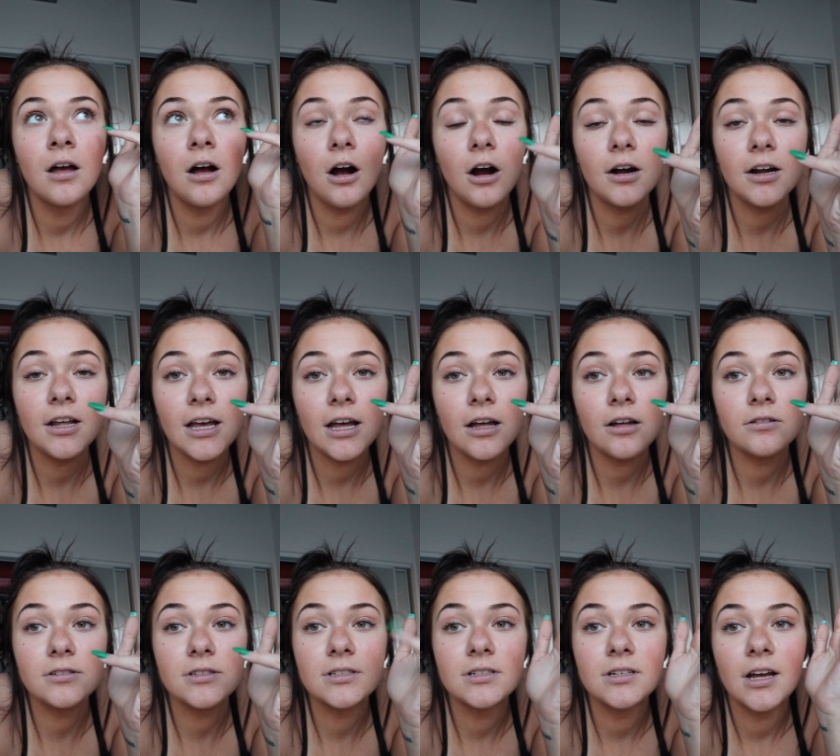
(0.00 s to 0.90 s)

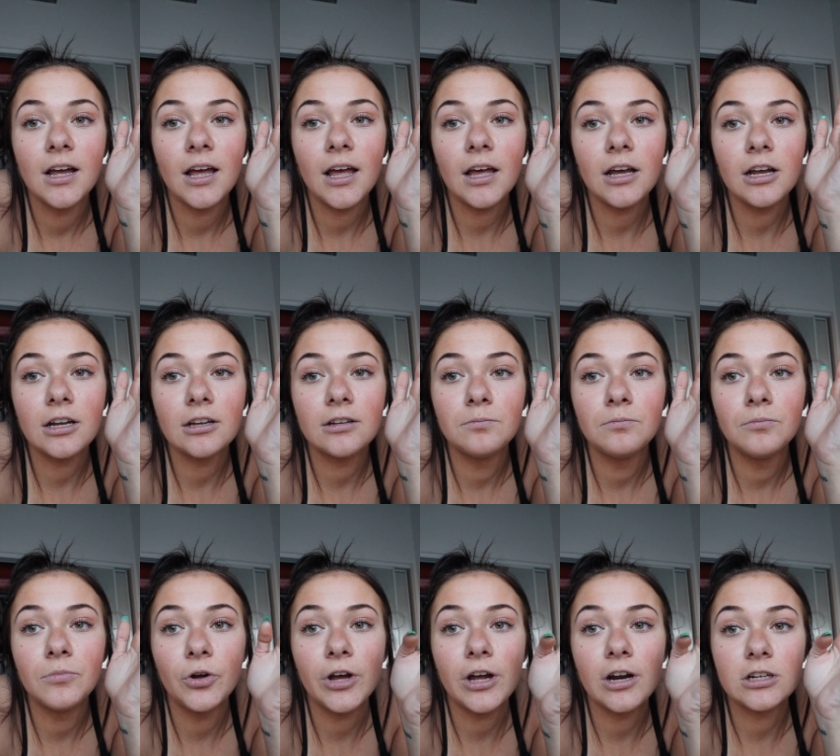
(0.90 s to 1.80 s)
RDLs, and
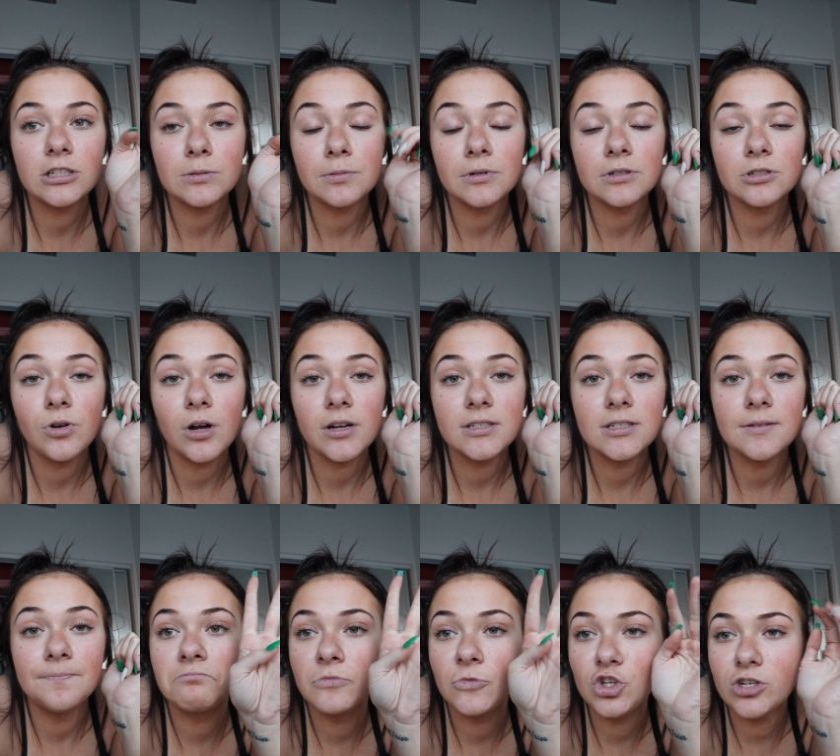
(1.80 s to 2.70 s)
Bulgarian split squats.
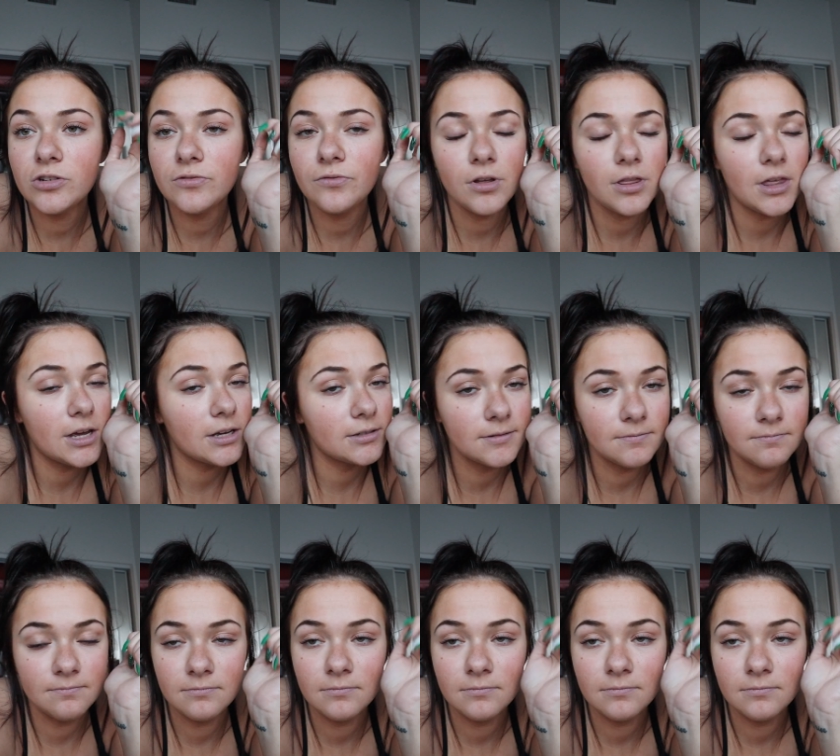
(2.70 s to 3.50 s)
Just four things